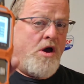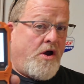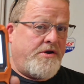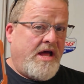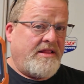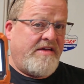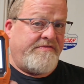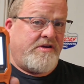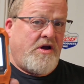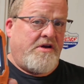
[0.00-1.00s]
are not
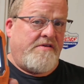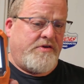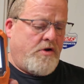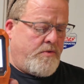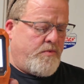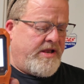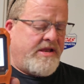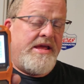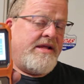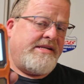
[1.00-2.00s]
left caught off guard
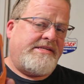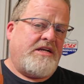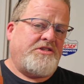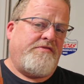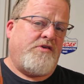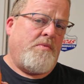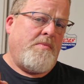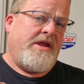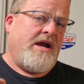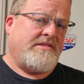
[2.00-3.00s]
when detection of
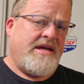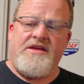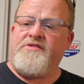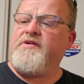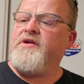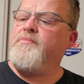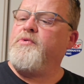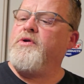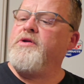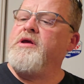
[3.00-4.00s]
carbon monoxide is very
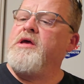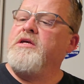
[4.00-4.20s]
important.